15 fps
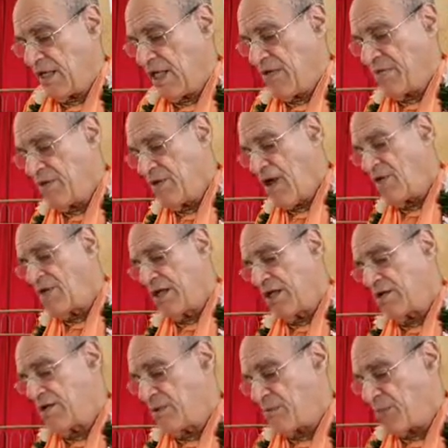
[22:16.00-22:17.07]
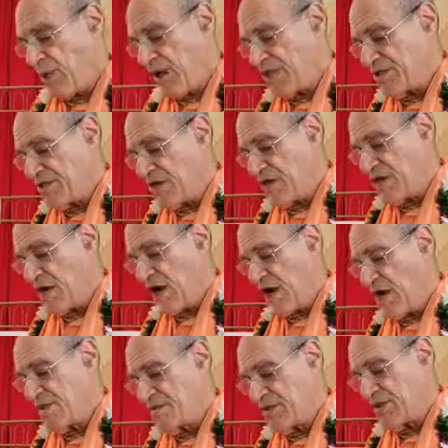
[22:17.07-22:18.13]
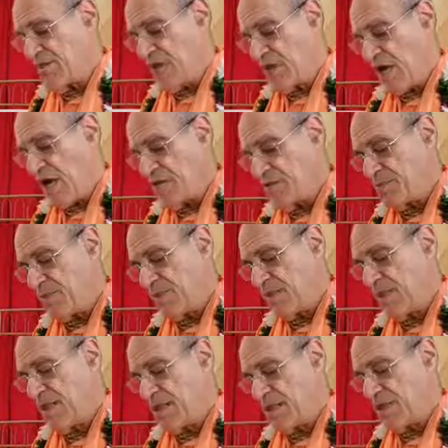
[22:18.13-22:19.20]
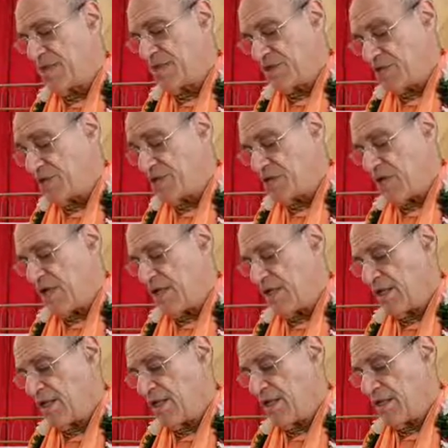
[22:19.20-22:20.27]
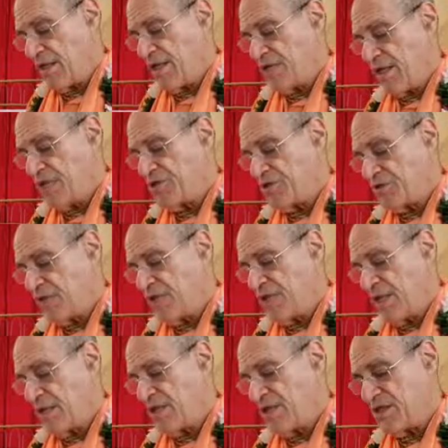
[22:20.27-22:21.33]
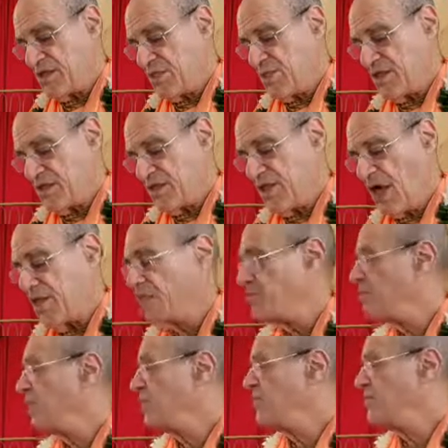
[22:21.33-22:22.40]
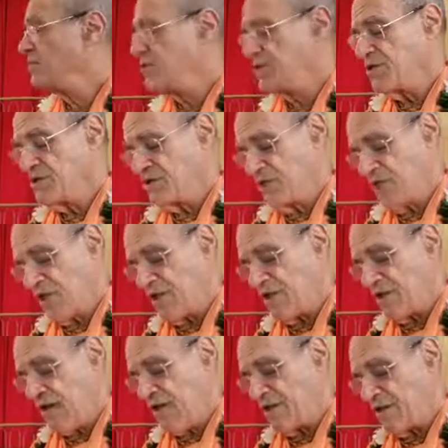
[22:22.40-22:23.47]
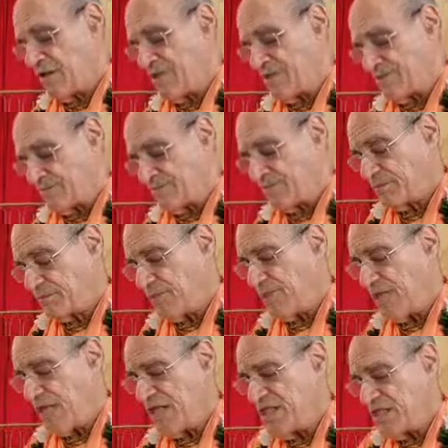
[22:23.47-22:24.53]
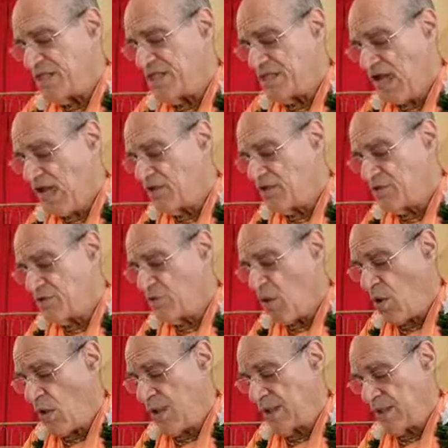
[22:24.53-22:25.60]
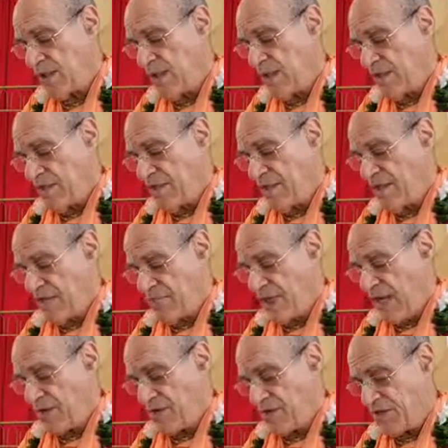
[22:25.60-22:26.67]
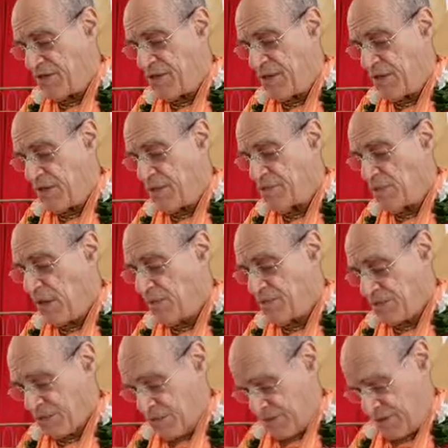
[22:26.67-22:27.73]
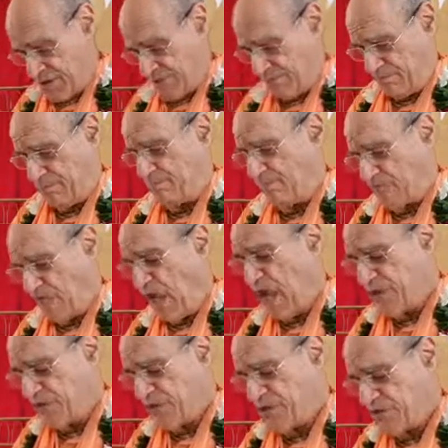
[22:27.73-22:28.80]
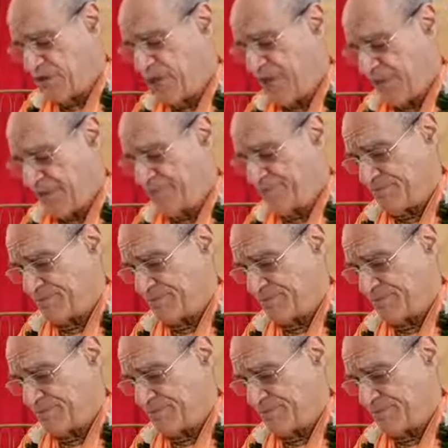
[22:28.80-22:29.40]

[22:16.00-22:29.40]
Even though they are embracing the arms of their husband, this tree, they certainly must have been touched by Krishna's fingernails, since out of joy, they are manifesting eruptions of their skin.